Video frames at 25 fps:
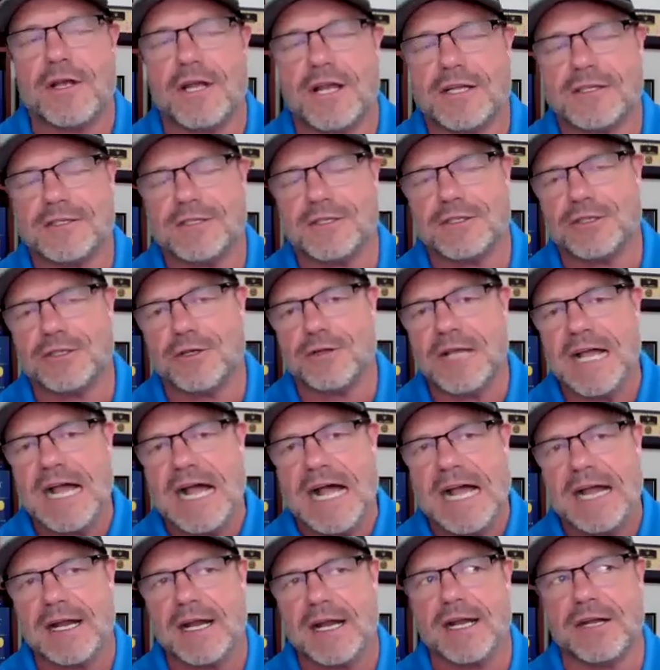And to do
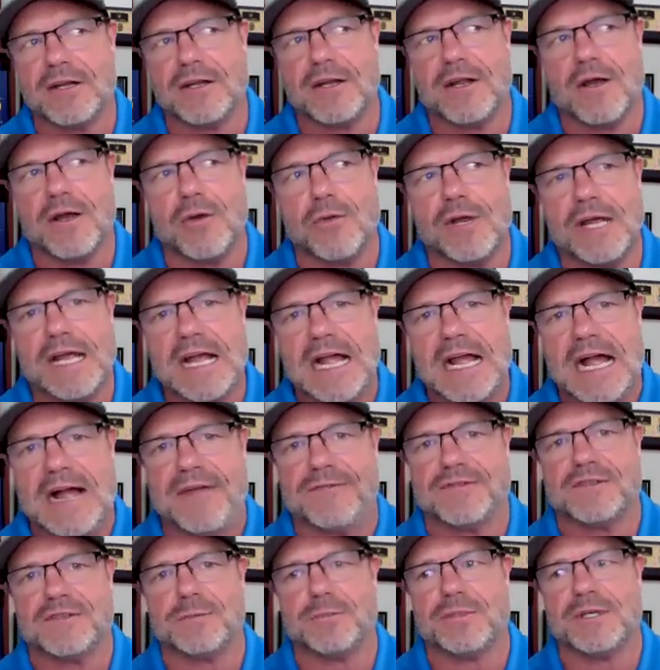that, I know we
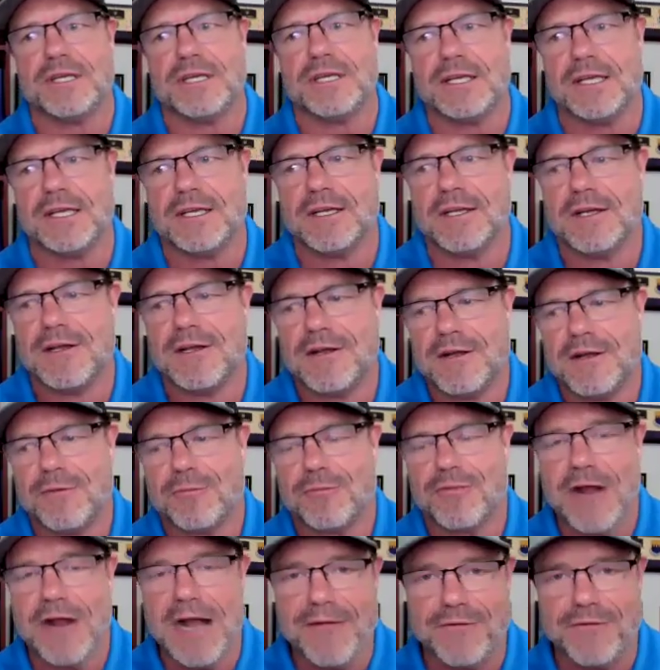have to be
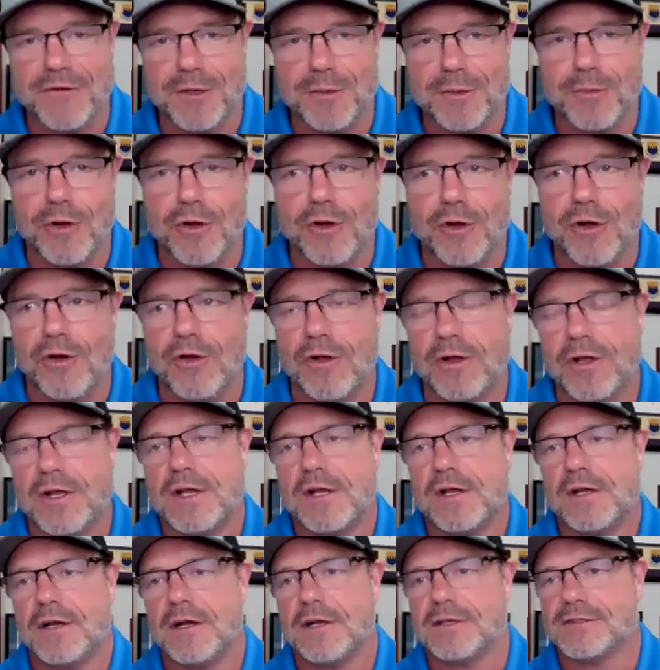profitable,
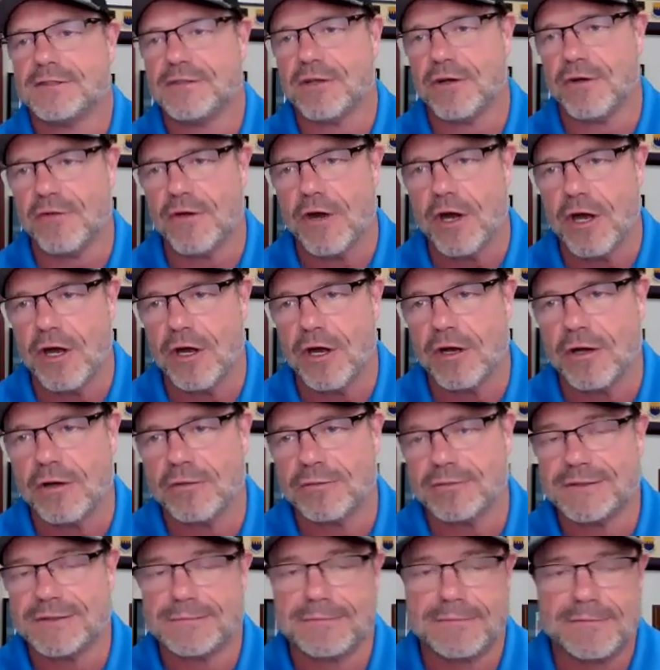serve
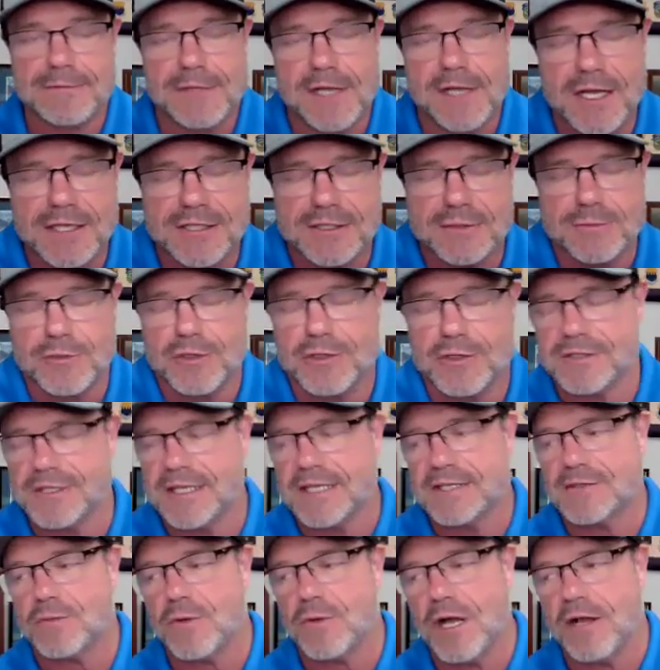our customers
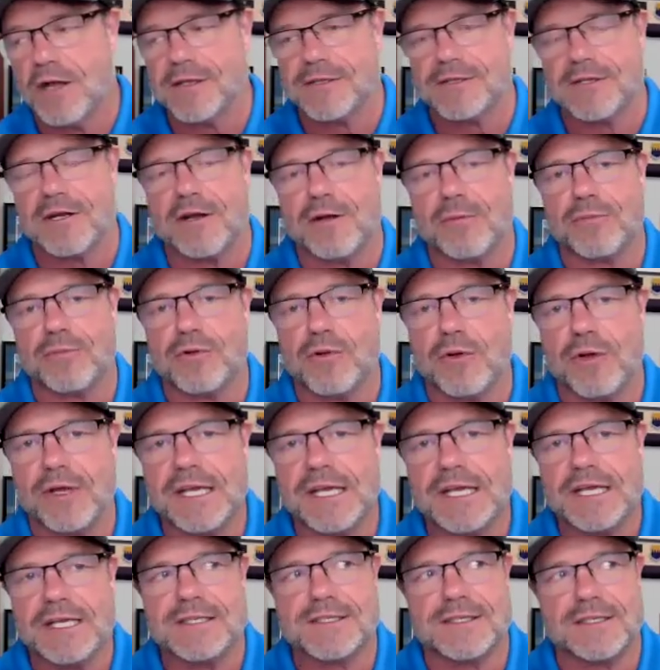as well as our
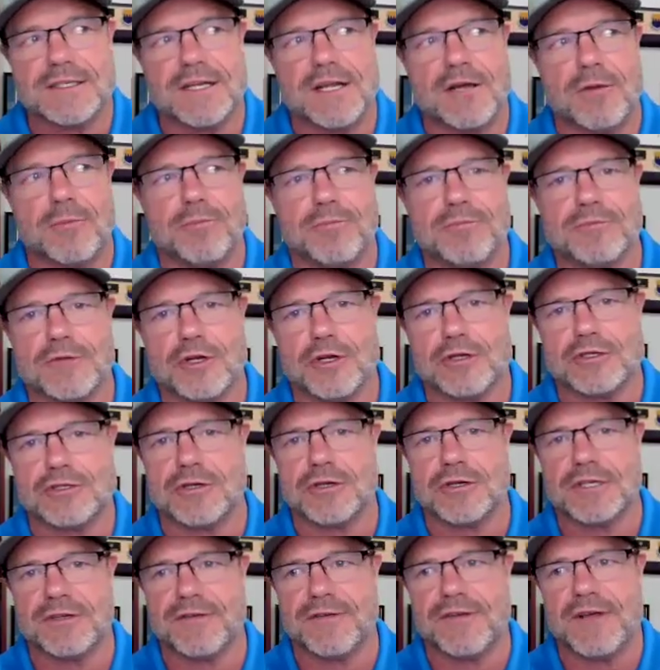employees, and help
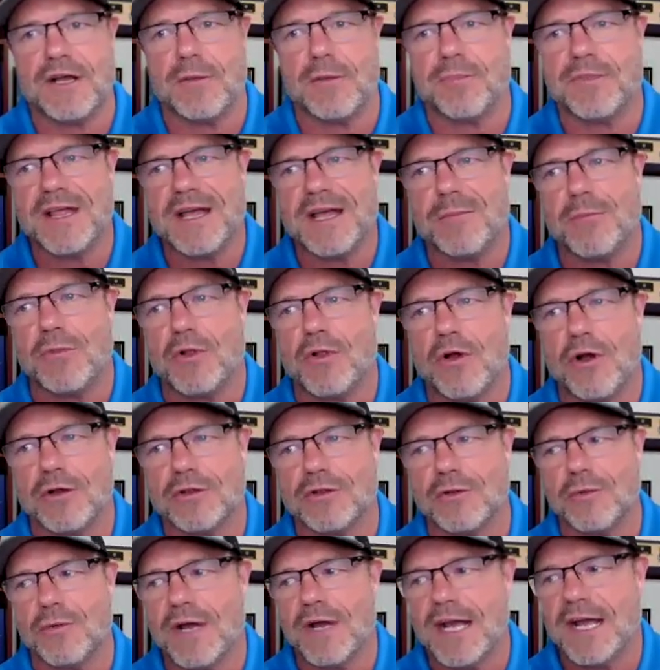nurture and develop them
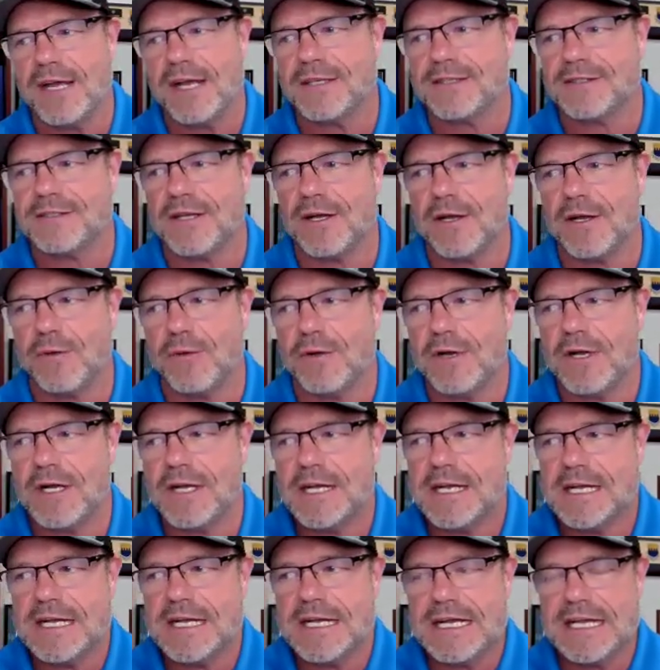along the way. So
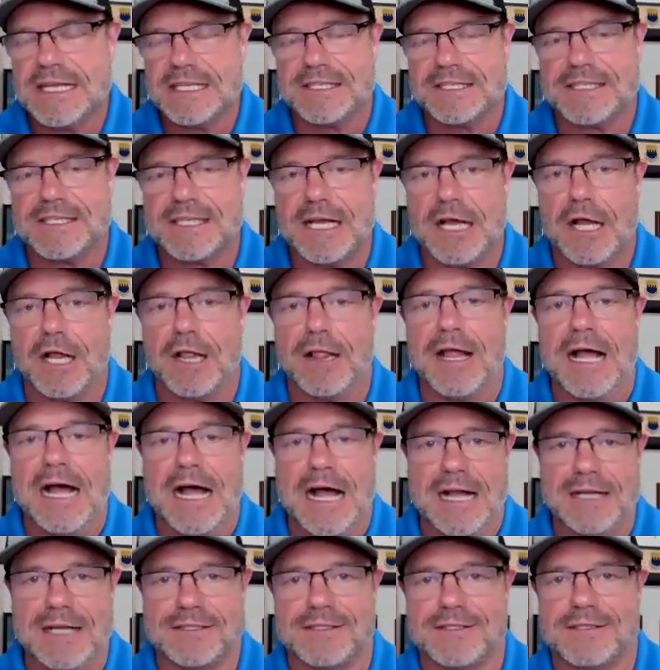it's a
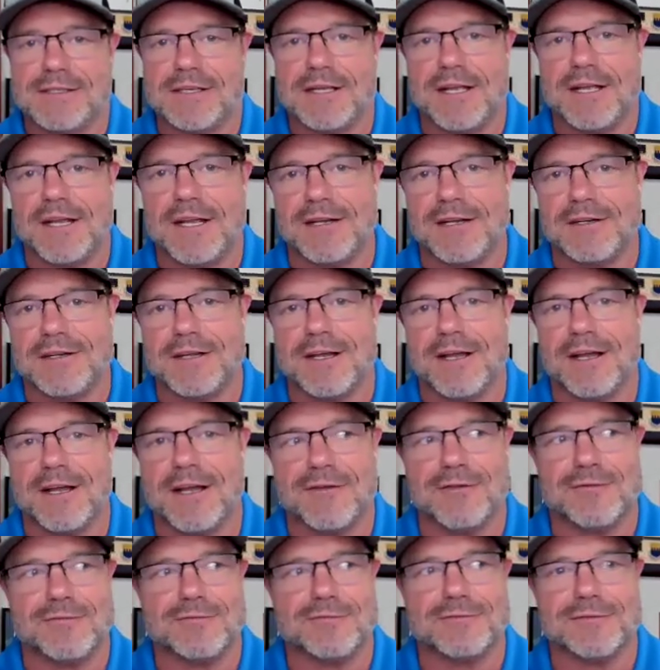lot. And
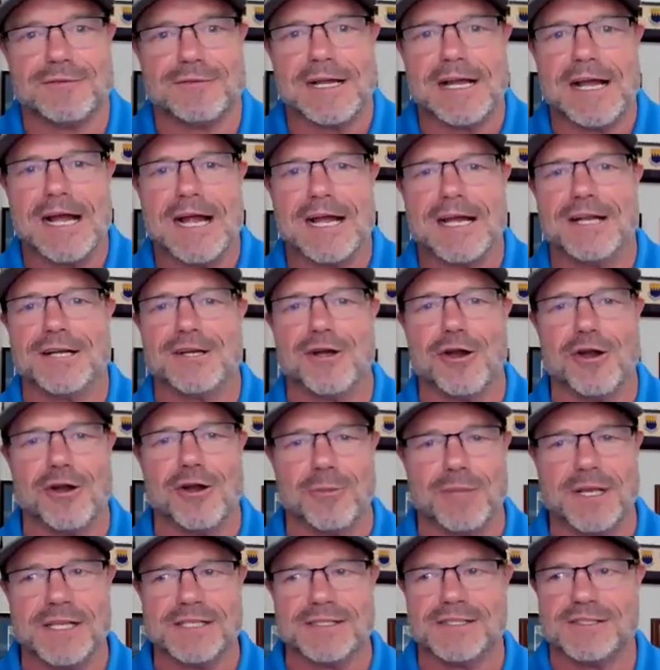I didn't go
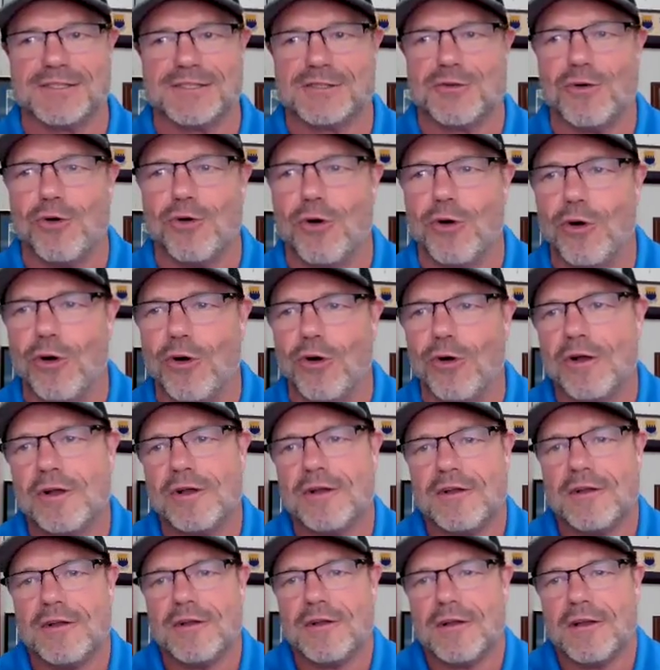to business school
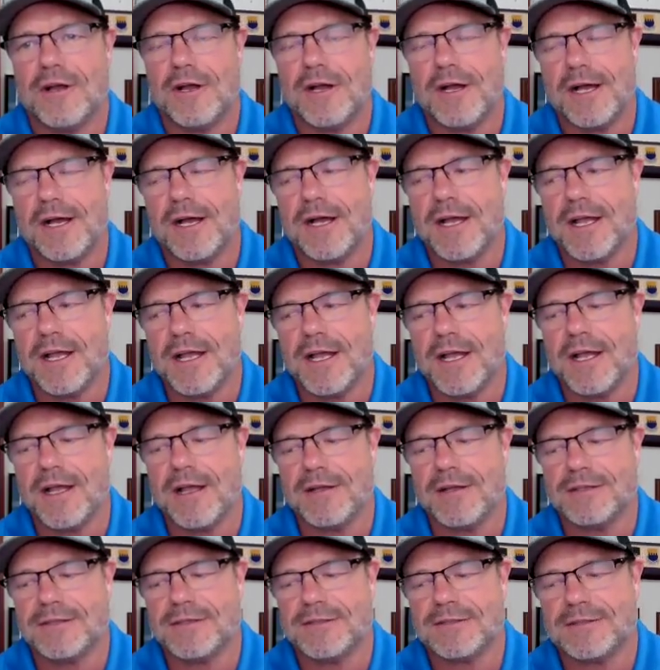
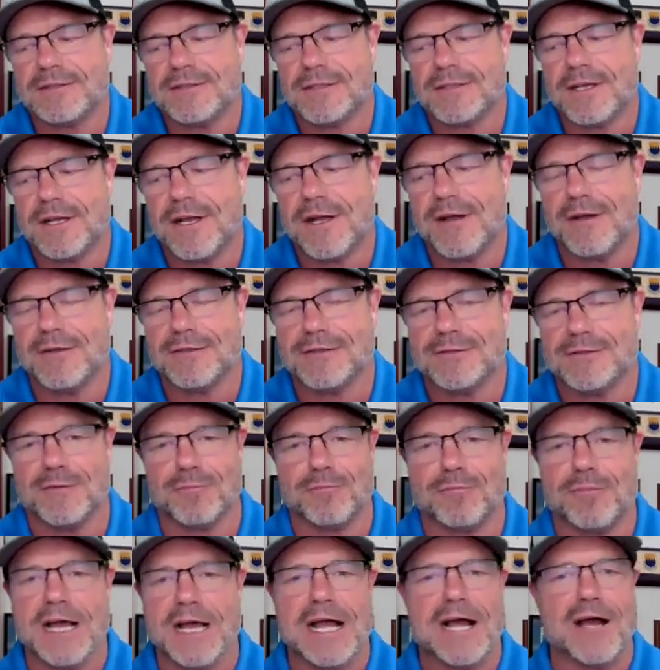and I was a
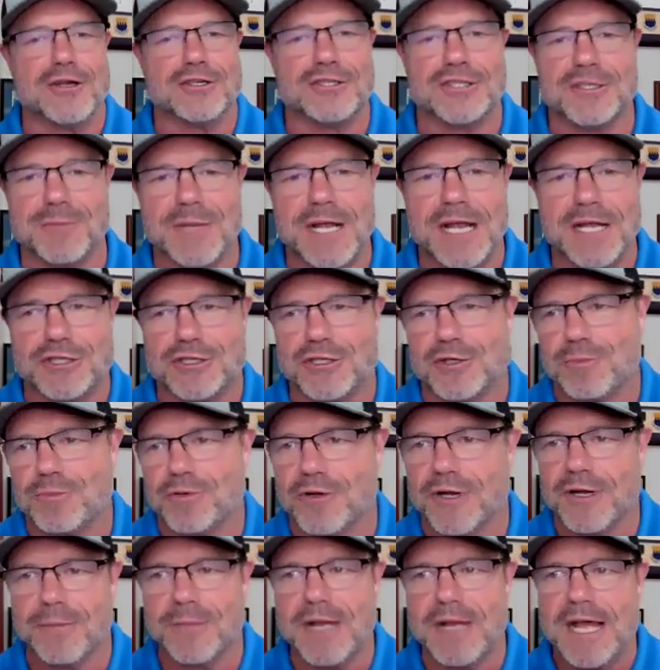biology major,
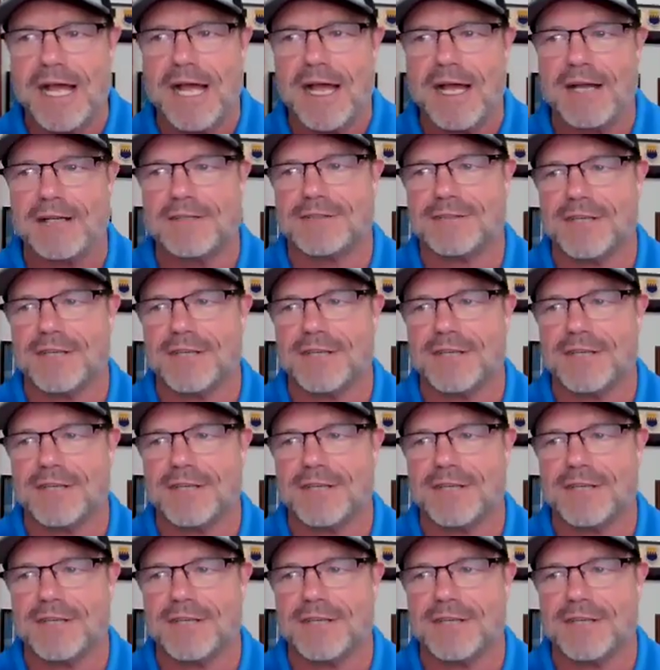pre-med.